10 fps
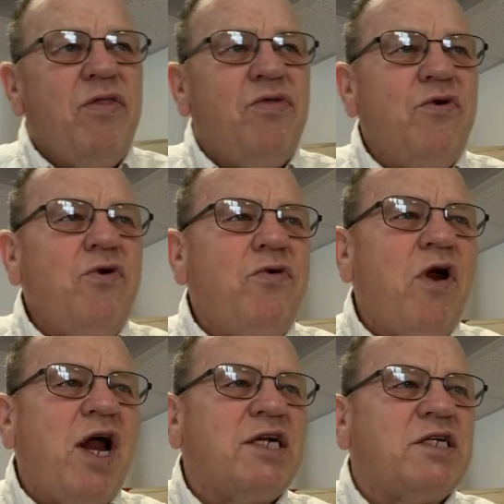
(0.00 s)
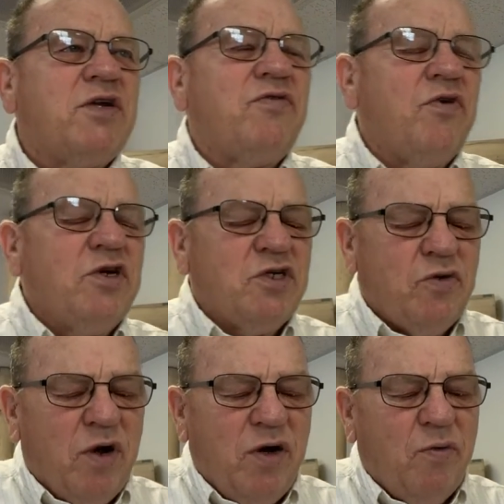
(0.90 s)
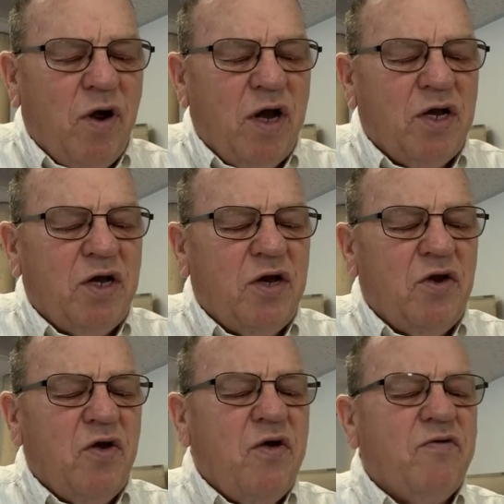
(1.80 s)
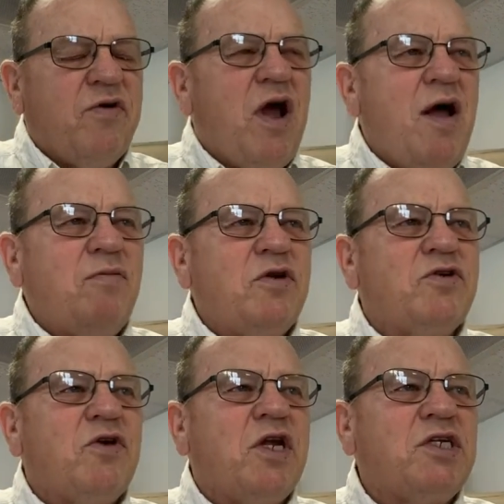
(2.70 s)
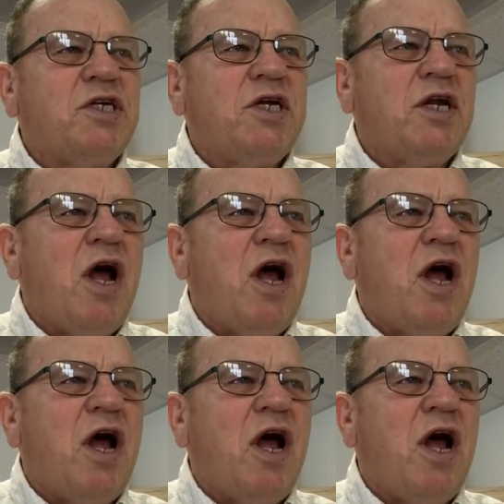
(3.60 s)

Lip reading: Through Christ, in verse 21, you have come to trust